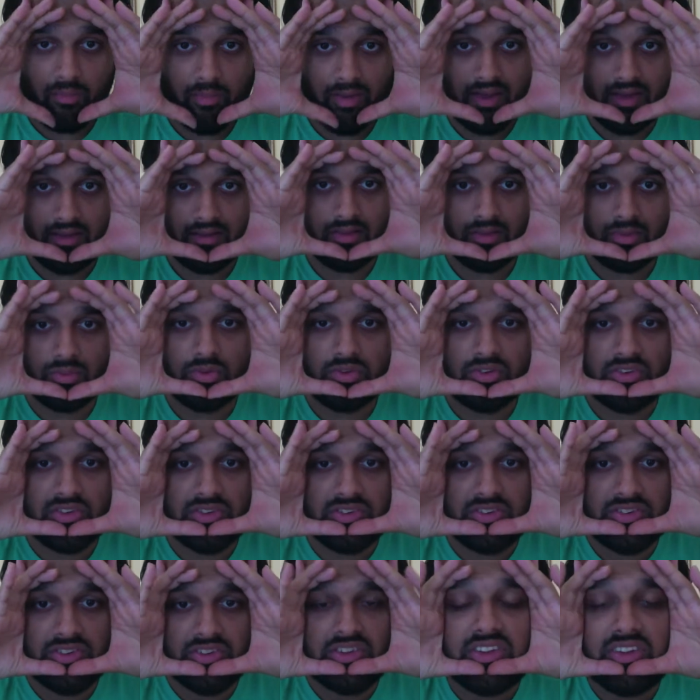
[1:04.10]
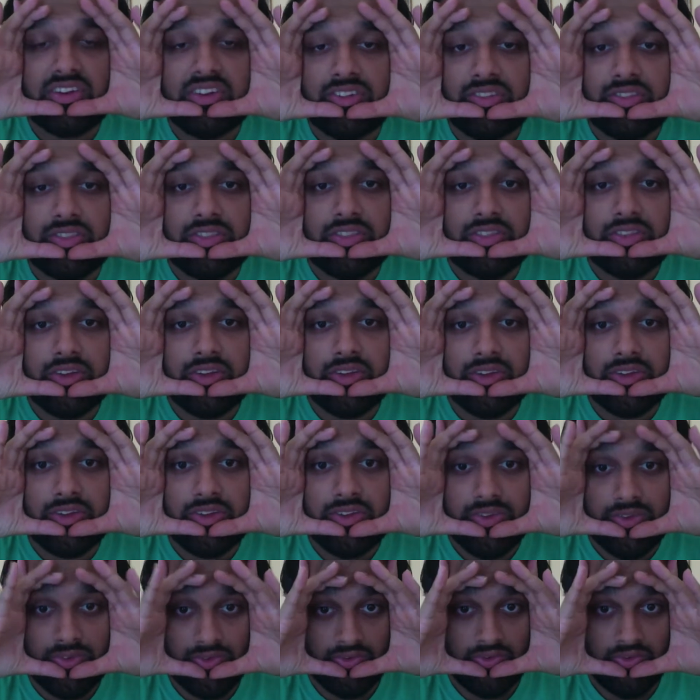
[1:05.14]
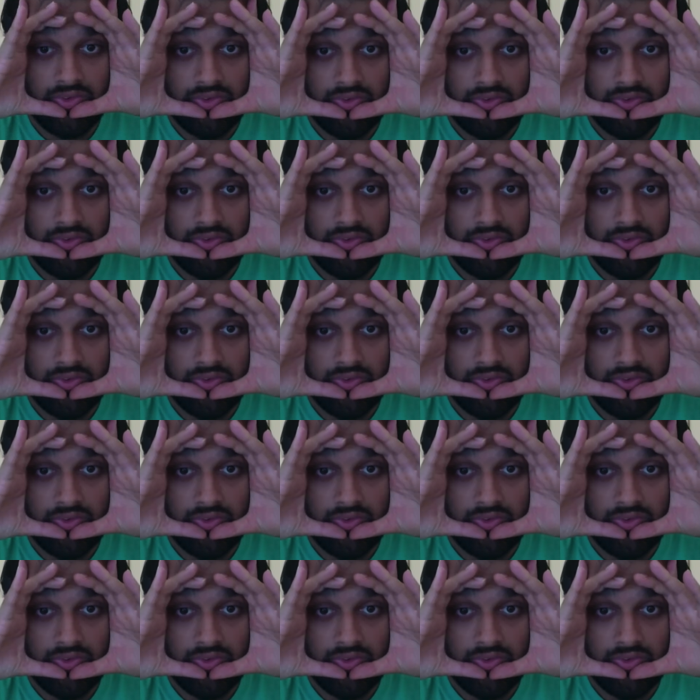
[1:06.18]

mask, which is just like this.